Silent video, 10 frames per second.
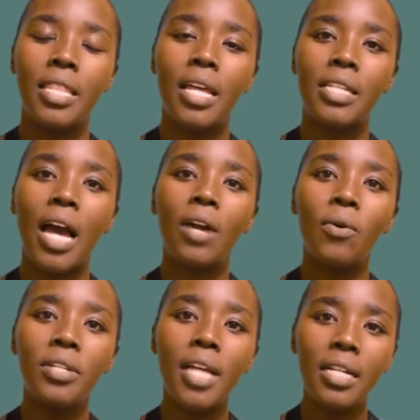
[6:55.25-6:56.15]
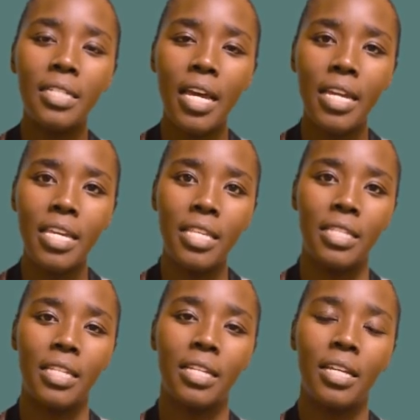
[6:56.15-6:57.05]
that a conductor
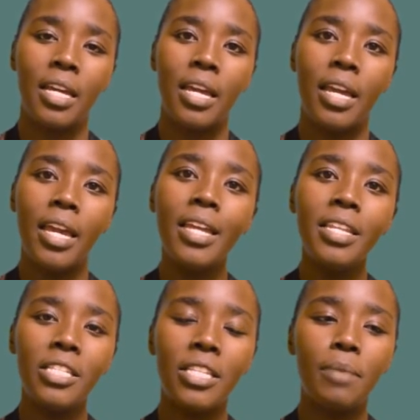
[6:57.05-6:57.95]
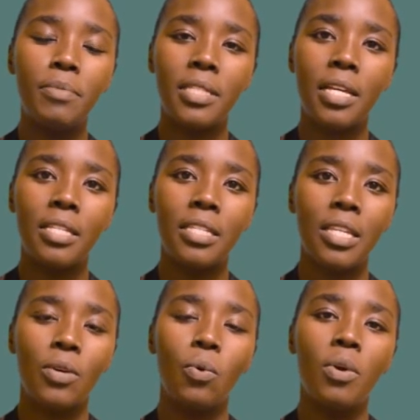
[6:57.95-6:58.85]
is any
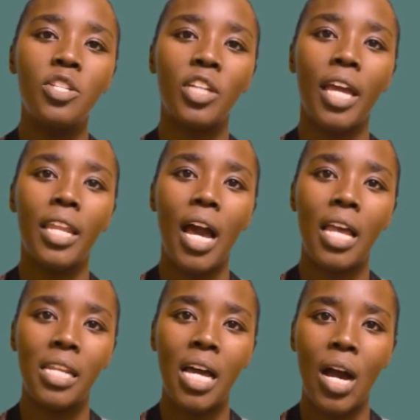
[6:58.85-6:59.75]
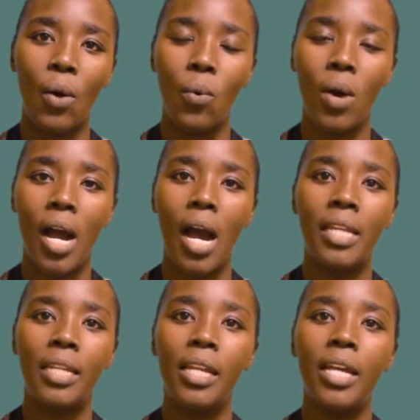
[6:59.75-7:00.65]
substance which can allow
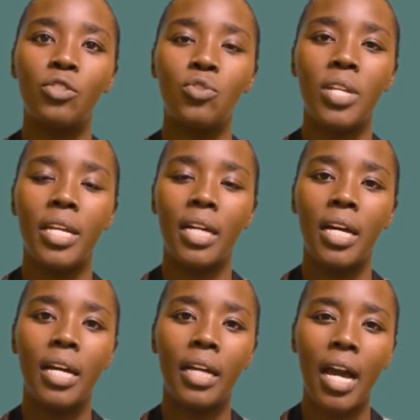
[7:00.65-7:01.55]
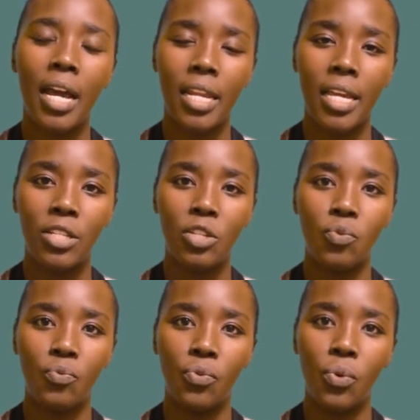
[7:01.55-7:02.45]
an electric current
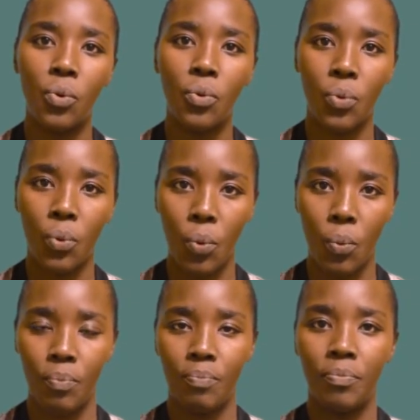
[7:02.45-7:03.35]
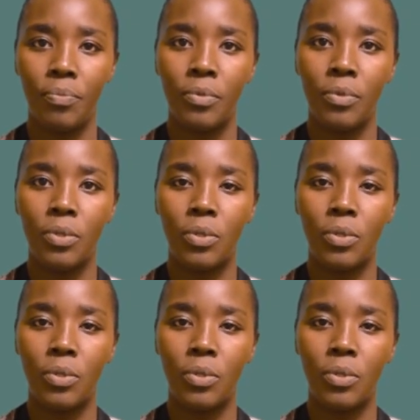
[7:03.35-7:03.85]
to flow through.